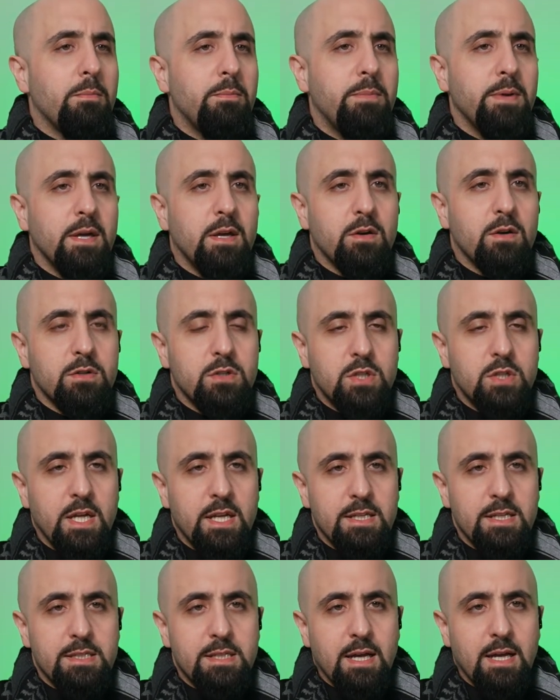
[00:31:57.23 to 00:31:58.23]
bigger
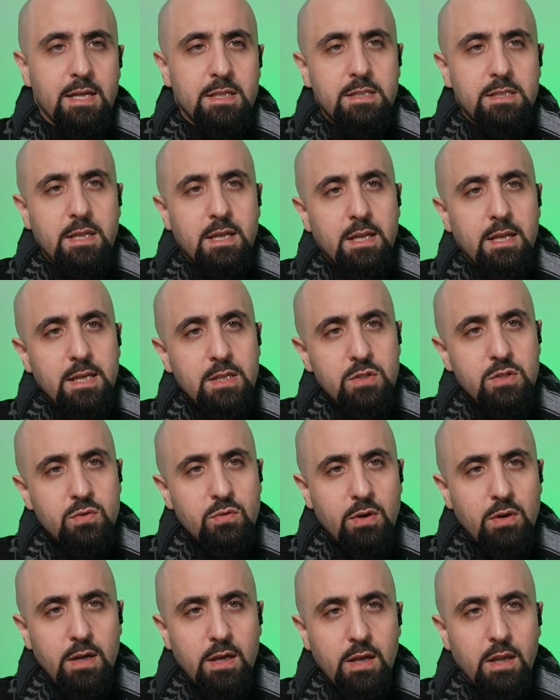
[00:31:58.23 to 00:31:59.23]
genocides than
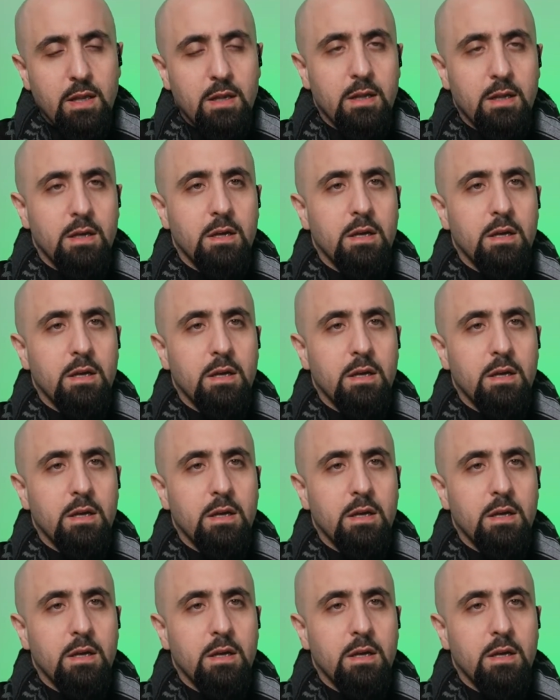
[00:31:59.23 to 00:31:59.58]
Israel.